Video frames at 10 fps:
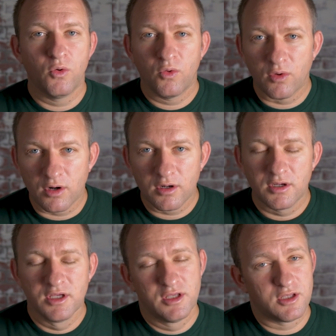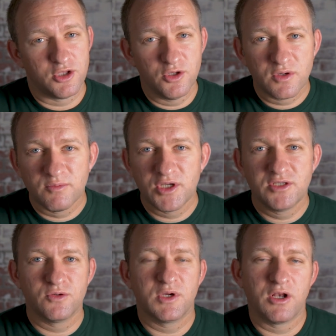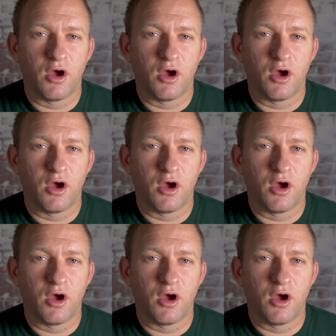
or you could be doing